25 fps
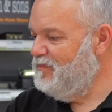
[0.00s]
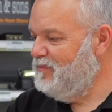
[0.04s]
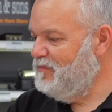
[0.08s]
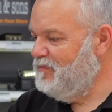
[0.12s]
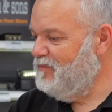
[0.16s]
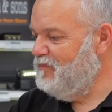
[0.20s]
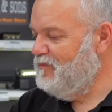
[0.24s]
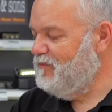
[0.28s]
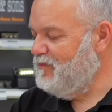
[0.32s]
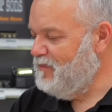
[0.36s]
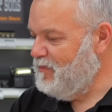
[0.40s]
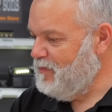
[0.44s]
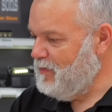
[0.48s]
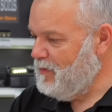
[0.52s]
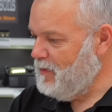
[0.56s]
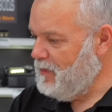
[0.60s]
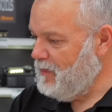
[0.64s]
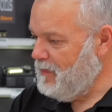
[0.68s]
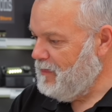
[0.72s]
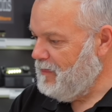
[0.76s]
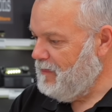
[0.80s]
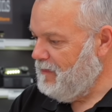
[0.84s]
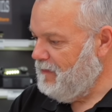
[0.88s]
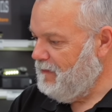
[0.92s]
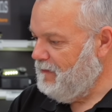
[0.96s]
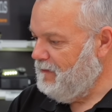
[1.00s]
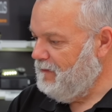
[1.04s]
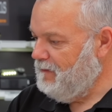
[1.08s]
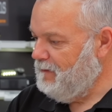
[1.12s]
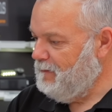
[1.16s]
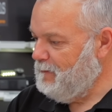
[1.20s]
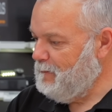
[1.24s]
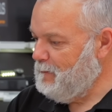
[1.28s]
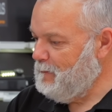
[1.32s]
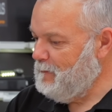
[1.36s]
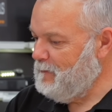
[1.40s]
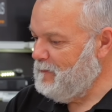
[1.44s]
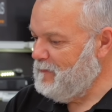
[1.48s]

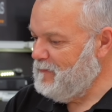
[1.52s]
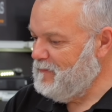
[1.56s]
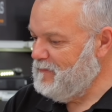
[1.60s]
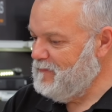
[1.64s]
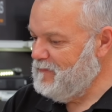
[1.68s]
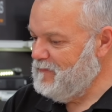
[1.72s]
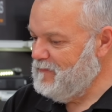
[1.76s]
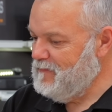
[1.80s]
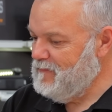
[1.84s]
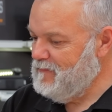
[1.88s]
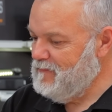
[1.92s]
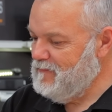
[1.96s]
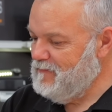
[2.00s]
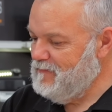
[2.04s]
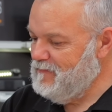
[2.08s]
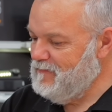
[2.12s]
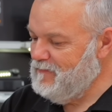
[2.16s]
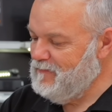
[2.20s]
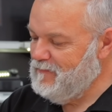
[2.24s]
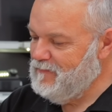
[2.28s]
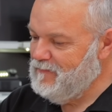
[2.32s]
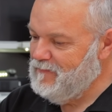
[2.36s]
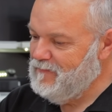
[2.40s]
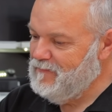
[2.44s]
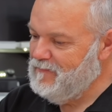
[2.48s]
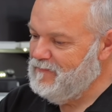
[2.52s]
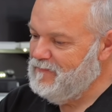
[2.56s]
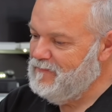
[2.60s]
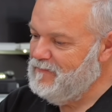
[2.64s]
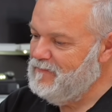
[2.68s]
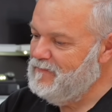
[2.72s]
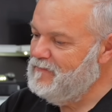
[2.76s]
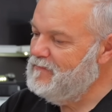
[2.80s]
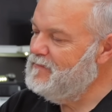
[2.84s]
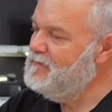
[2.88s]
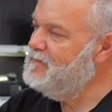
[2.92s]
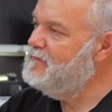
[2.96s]
This person isn't speaking.